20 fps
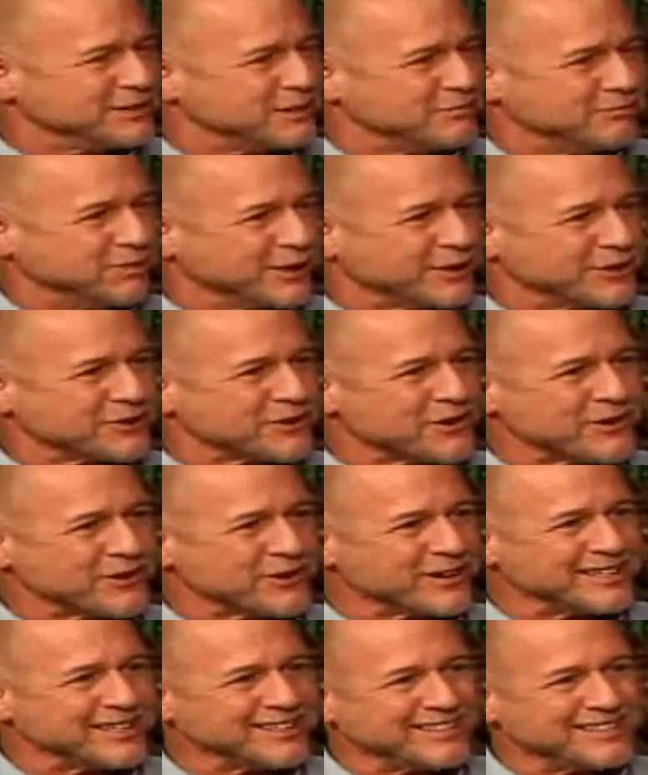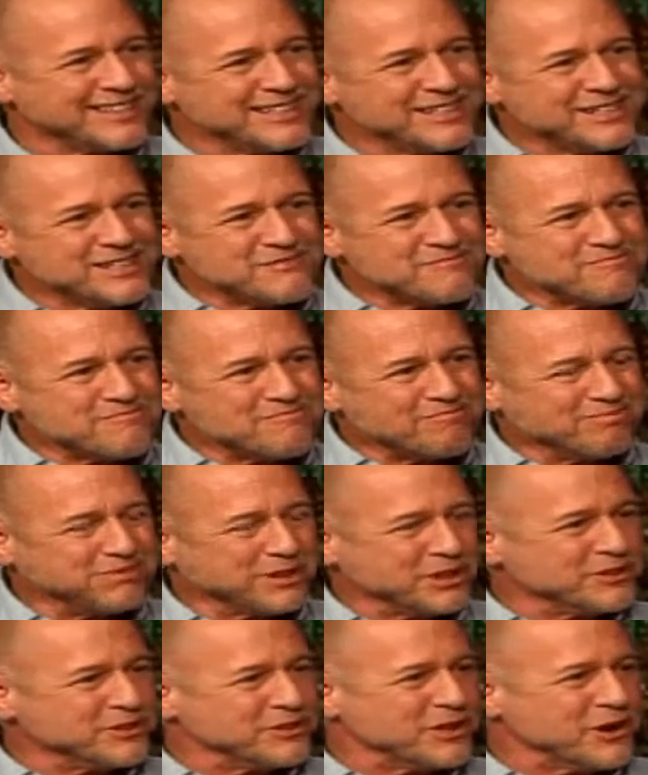obligatory
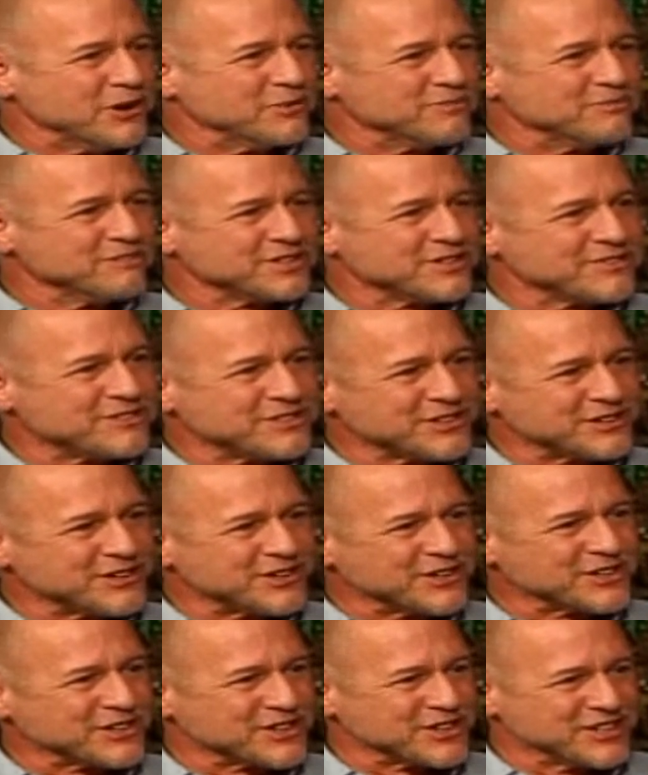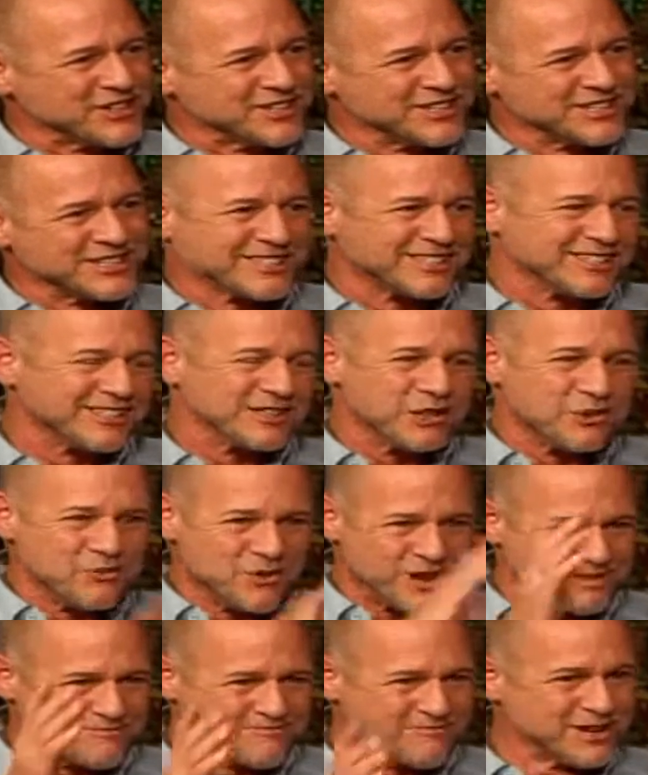blue domes of the churches and the
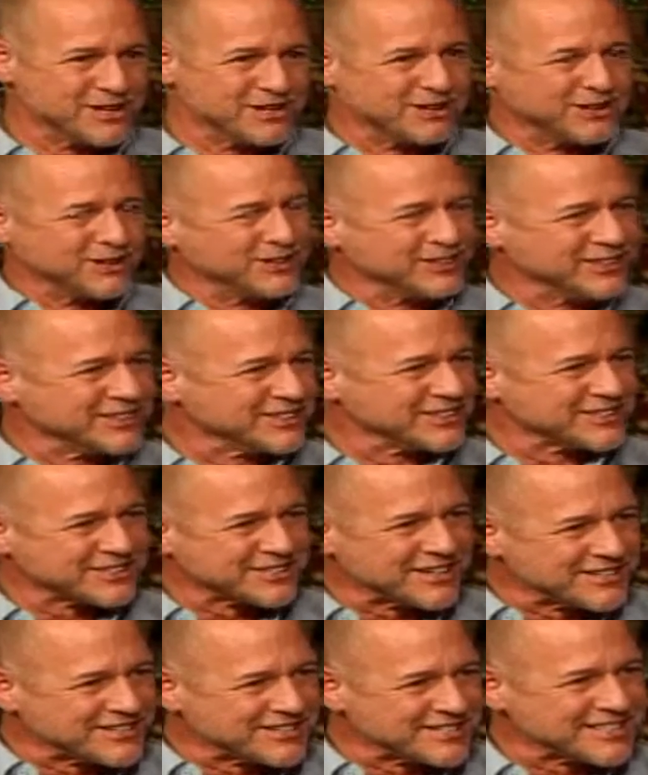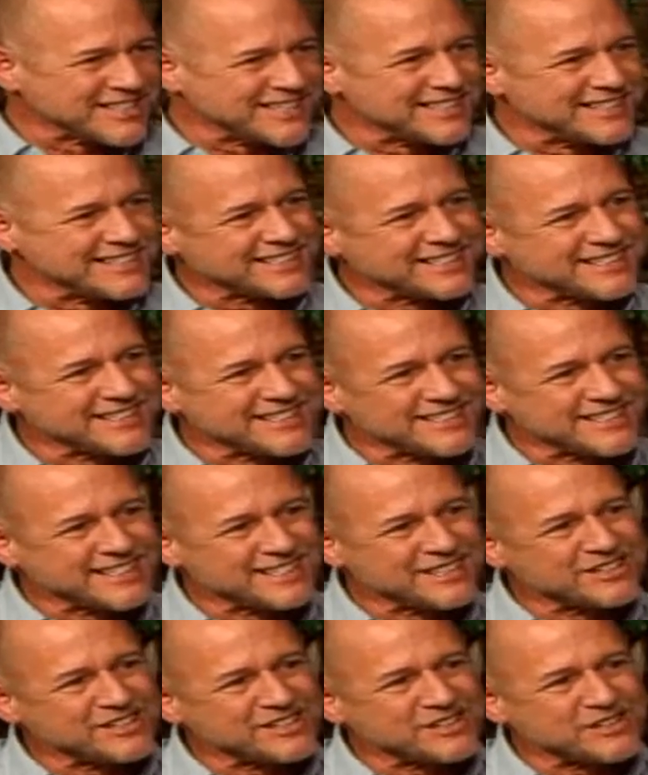windmill and sunsets and
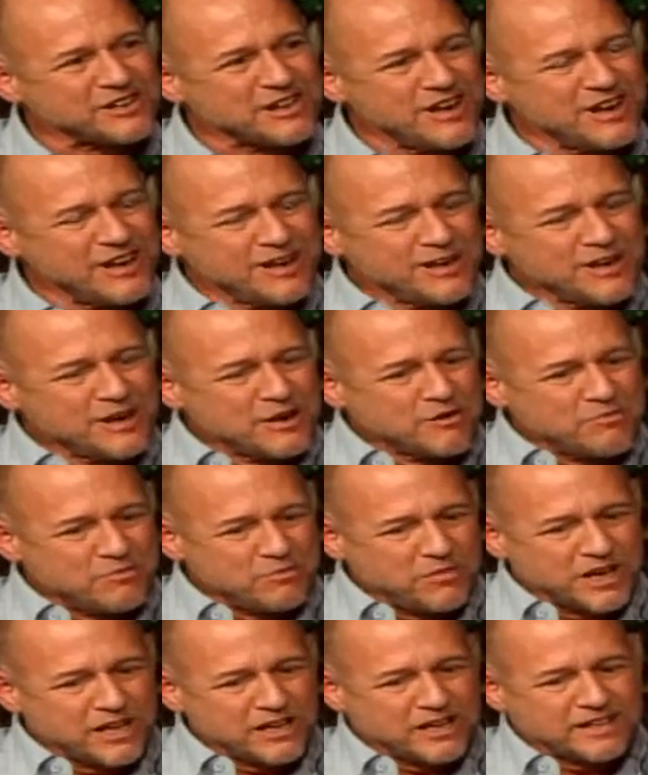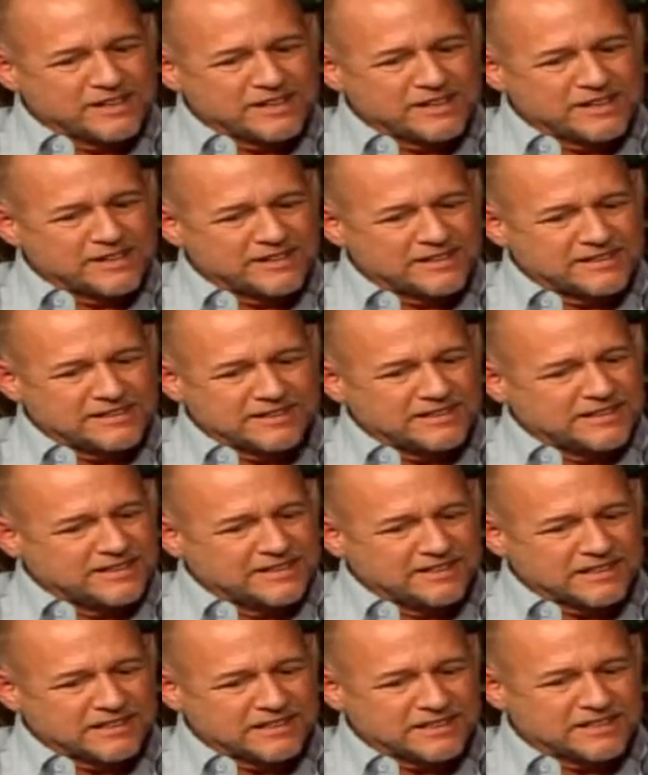such, but
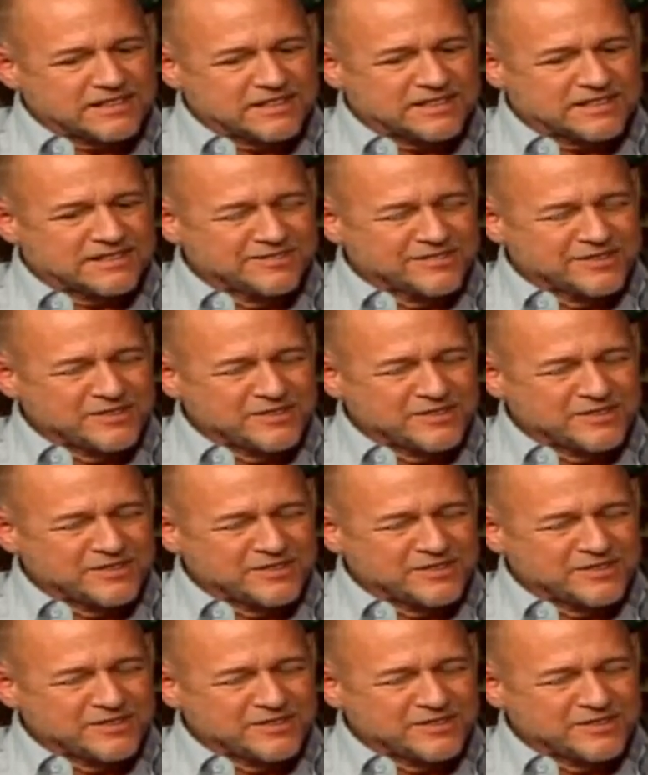it's